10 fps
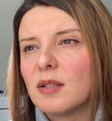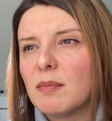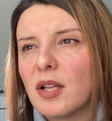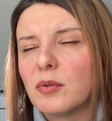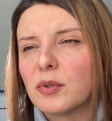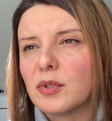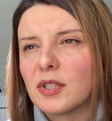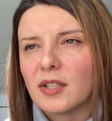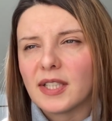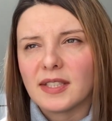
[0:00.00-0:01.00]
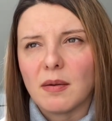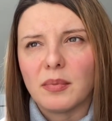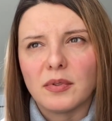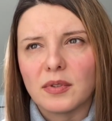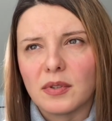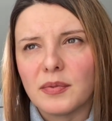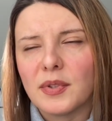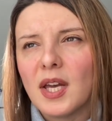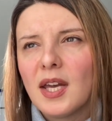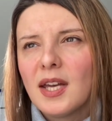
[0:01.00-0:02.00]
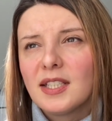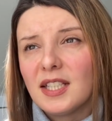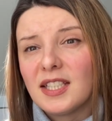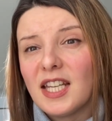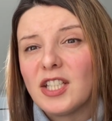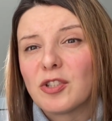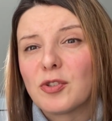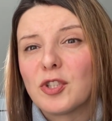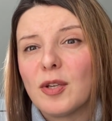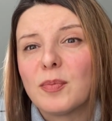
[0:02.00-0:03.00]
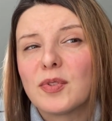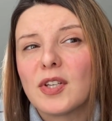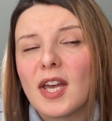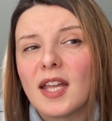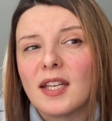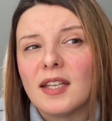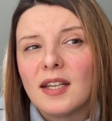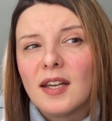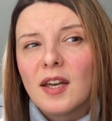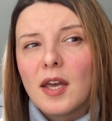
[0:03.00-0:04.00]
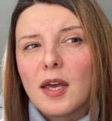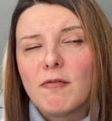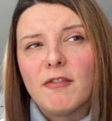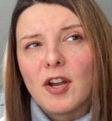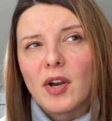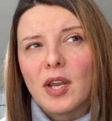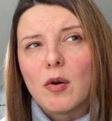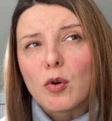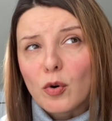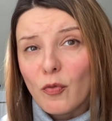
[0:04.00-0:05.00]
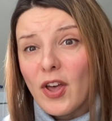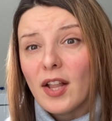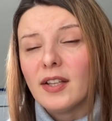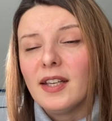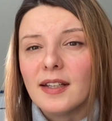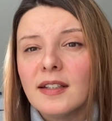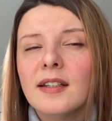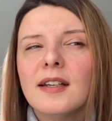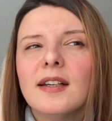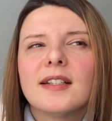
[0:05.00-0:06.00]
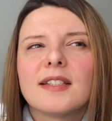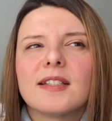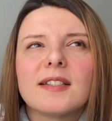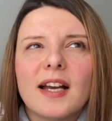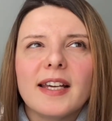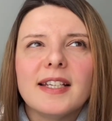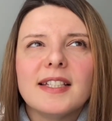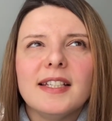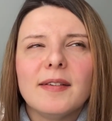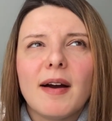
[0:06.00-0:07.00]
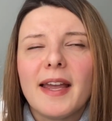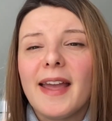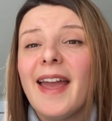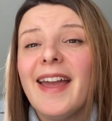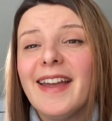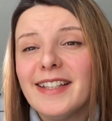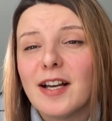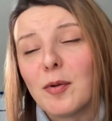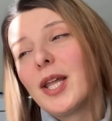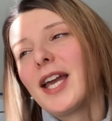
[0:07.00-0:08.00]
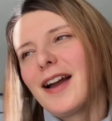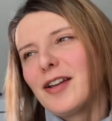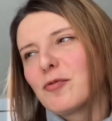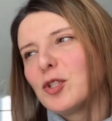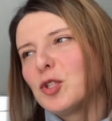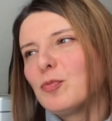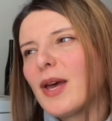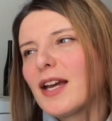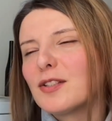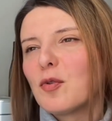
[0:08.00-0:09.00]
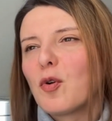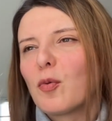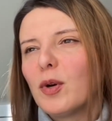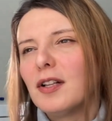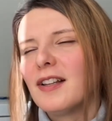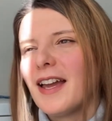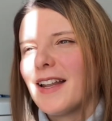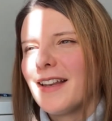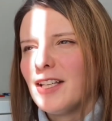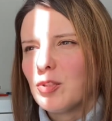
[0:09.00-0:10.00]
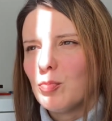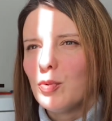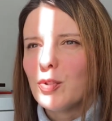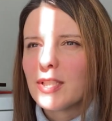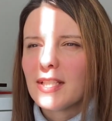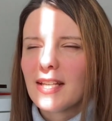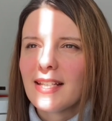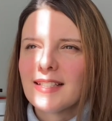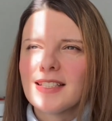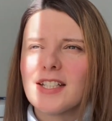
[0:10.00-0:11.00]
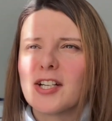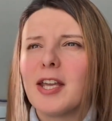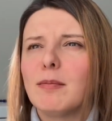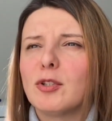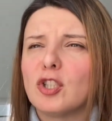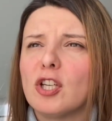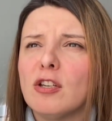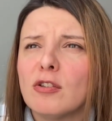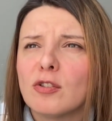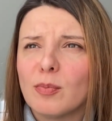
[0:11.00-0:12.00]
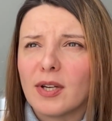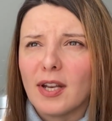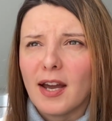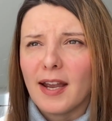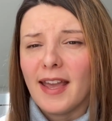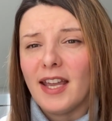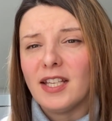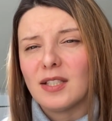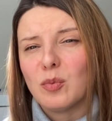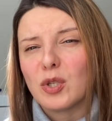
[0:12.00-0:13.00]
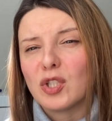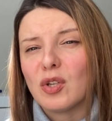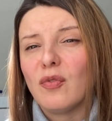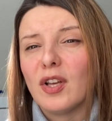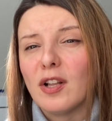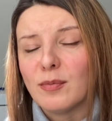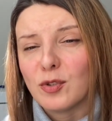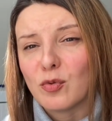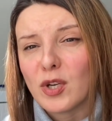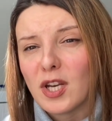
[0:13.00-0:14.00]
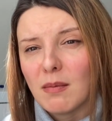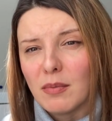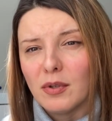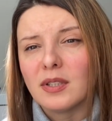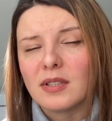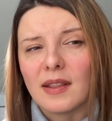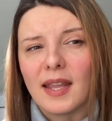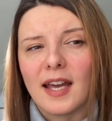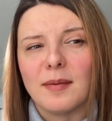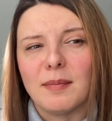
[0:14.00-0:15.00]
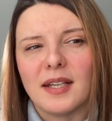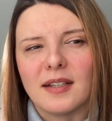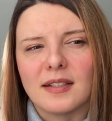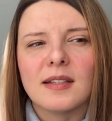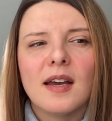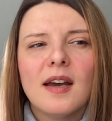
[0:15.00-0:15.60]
and Belarus are examples of dictatorships and very Orwellian society. I hate, like, I respect Orwell and his books, and I consider him a genius, but I hated watching films and reading books on that because